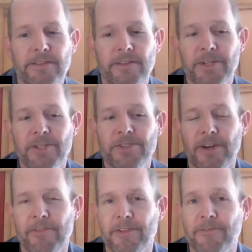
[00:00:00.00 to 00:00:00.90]
that makes sure
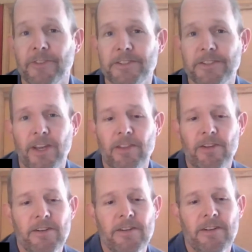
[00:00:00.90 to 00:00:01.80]
everything fits
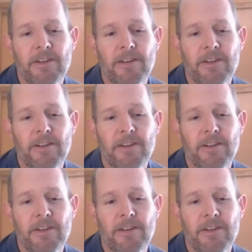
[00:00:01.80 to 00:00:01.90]
together.